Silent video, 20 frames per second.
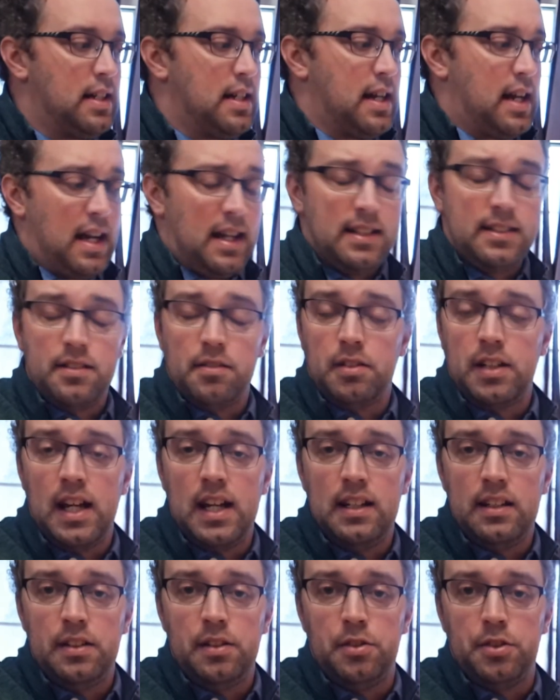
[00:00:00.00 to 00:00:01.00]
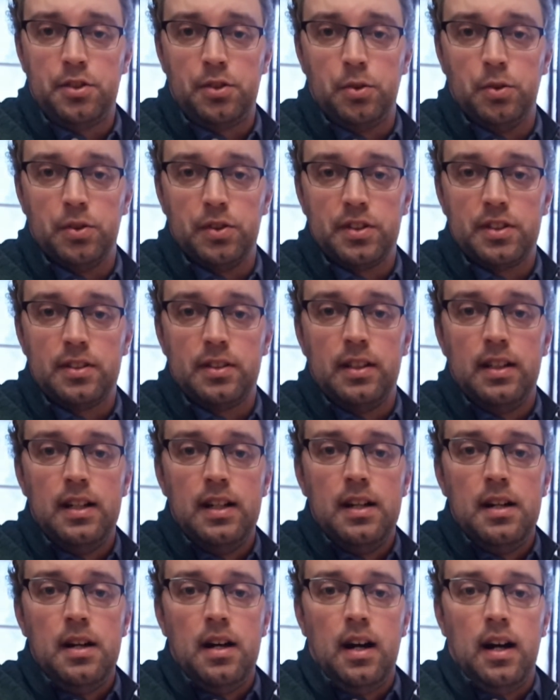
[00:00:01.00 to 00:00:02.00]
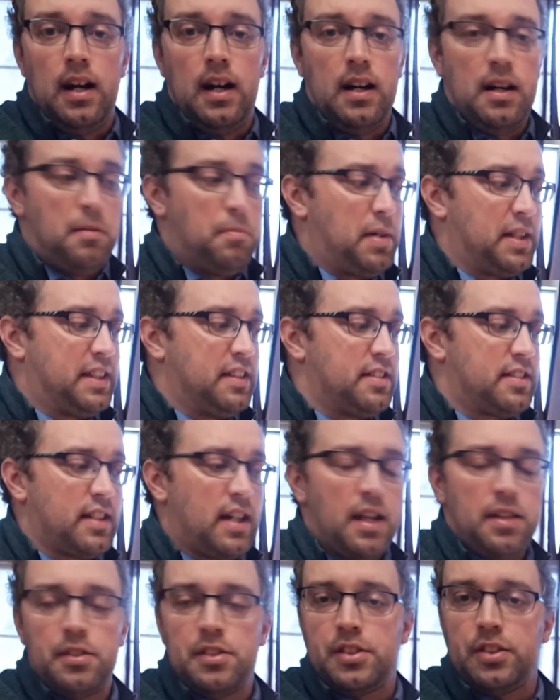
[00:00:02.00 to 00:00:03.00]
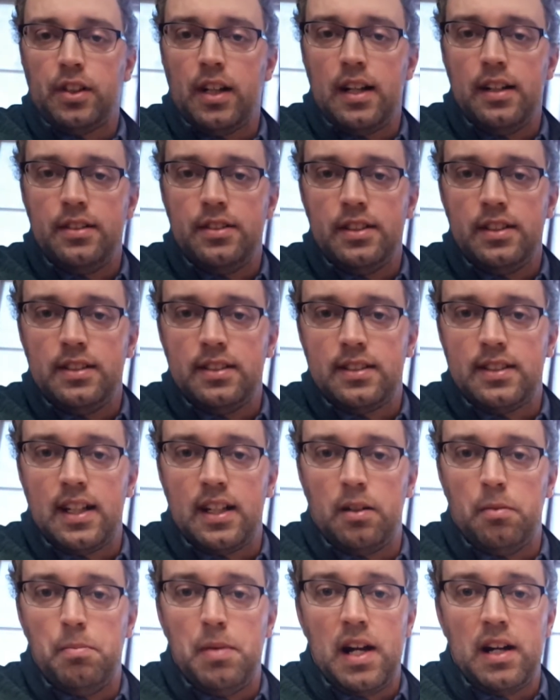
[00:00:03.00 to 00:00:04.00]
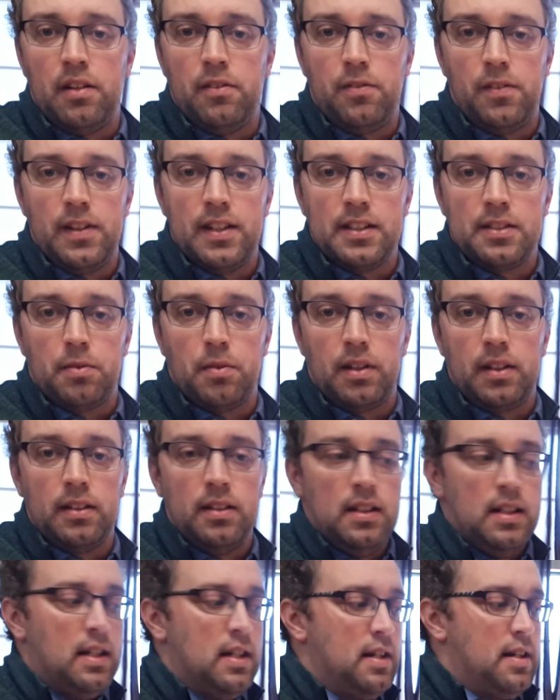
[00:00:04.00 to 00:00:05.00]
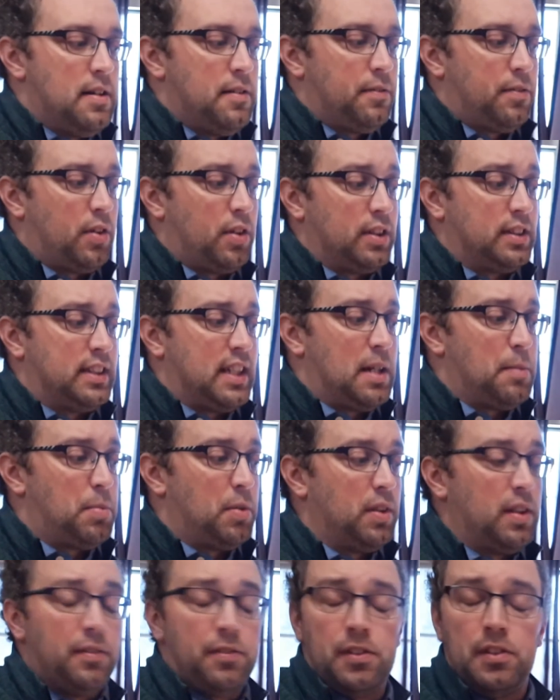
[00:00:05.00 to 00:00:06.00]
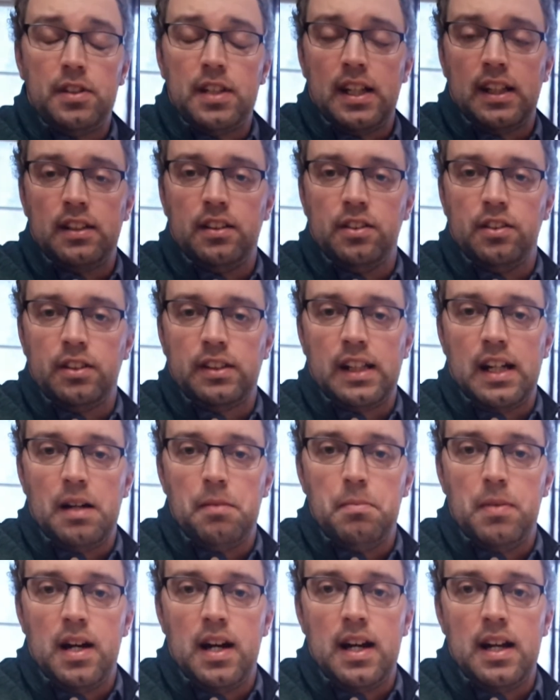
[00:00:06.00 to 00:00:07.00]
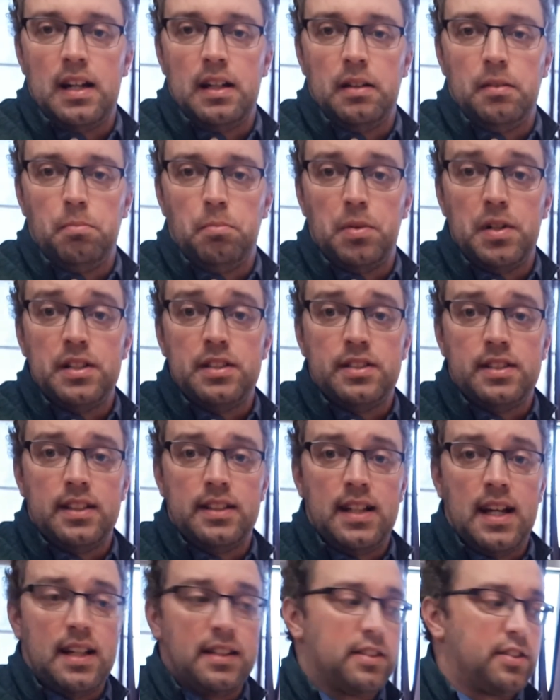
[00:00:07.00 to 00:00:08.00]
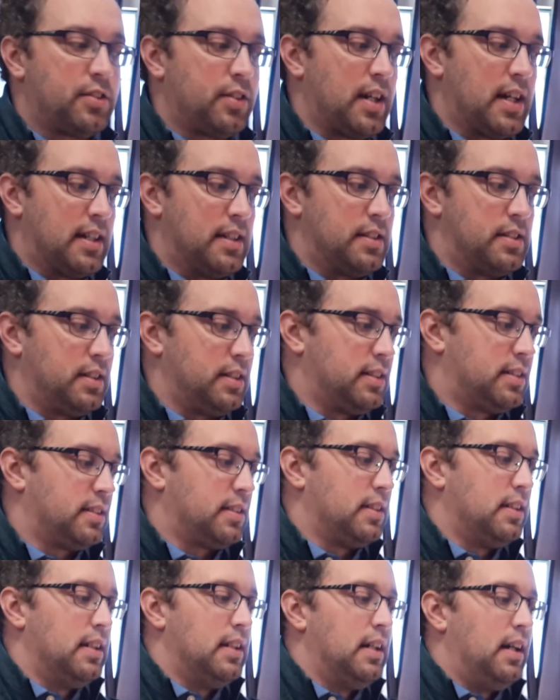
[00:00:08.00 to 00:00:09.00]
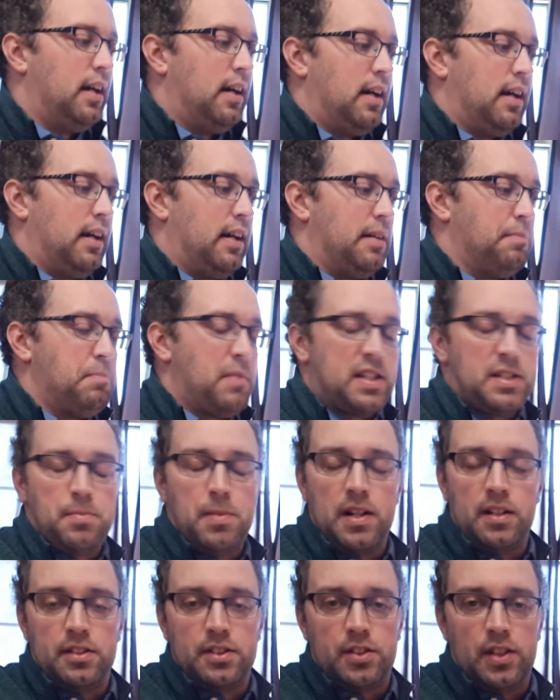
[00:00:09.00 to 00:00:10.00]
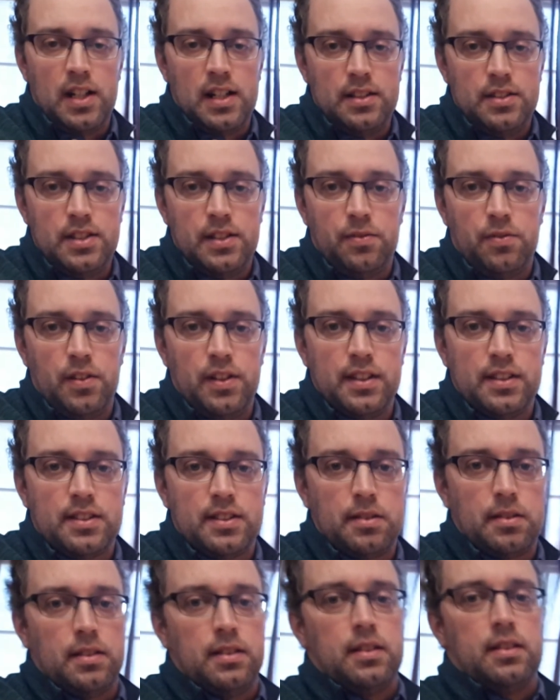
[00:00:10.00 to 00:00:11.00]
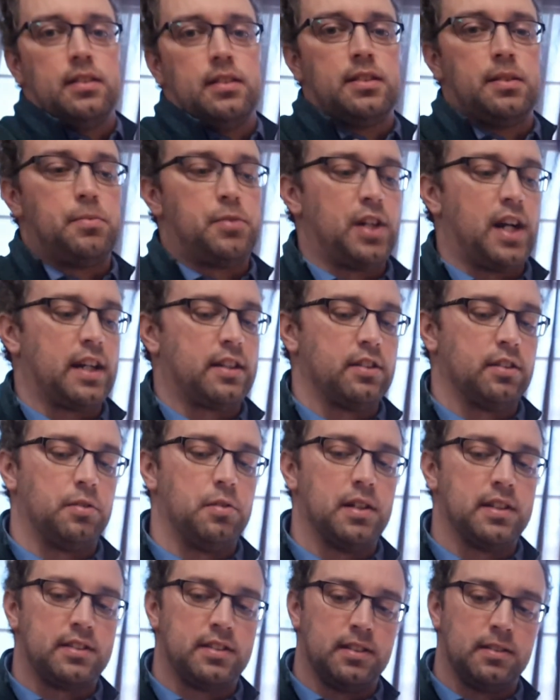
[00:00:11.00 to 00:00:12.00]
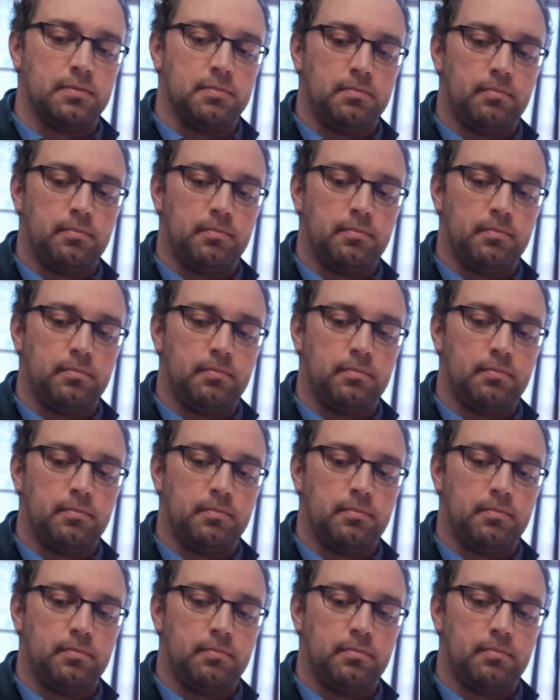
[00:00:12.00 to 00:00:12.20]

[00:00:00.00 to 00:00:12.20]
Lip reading: And it's okay to use tools, but there's other strategies that are better for this one. For example, if you take a look at my bridge to 10 strategies, much better strategy for this subtraction question.